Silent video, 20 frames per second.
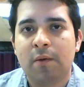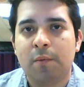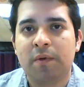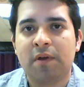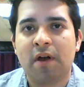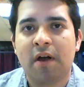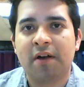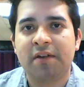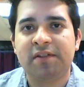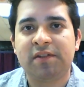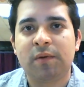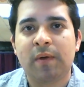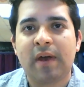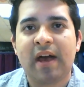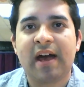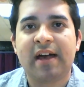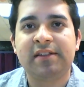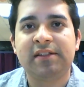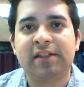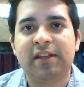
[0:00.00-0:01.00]
We also
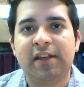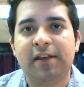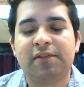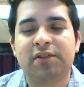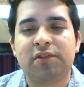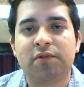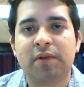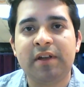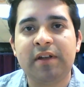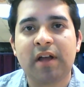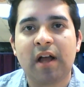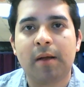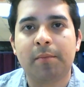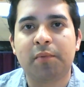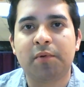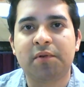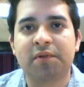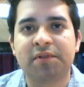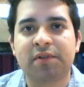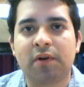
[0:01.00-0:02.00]
asked if straight
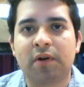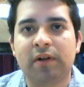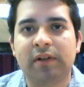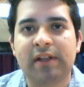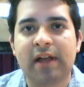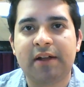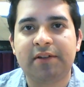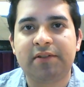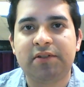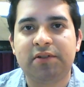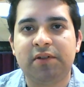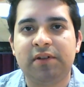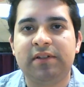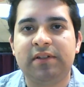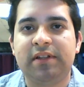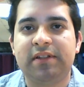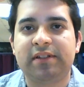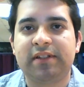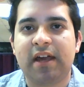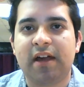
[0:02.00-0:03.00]
couples are allowed student
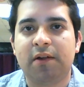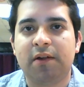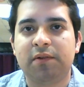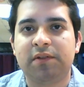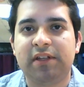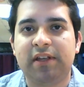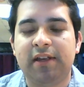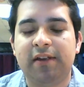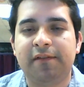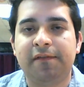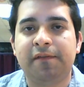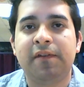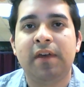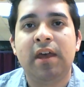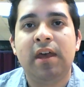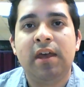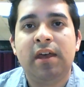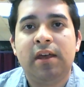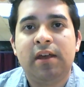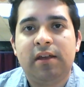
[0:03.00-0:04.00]
discounts, if
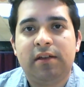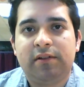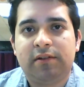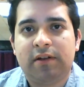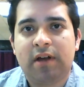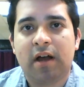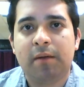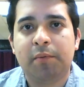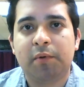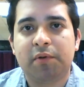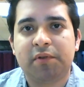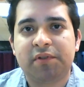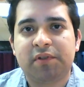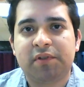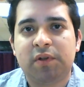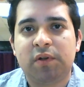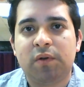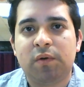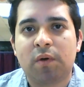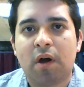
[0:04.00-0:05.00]
couples
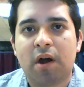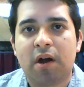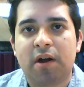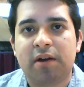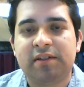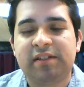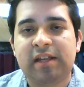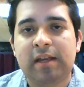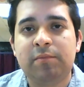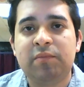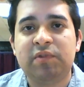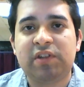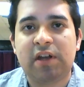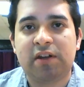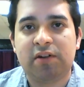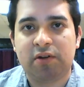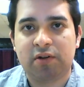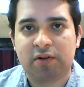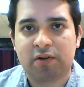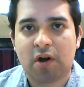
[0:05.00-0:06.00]
who are
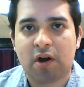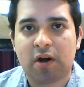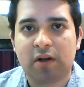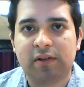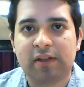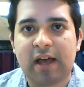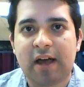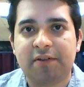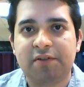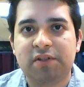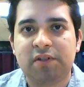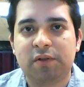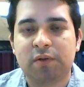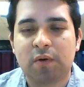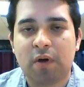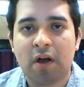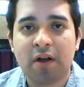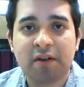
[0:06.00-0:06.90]
same-gendered are allowed to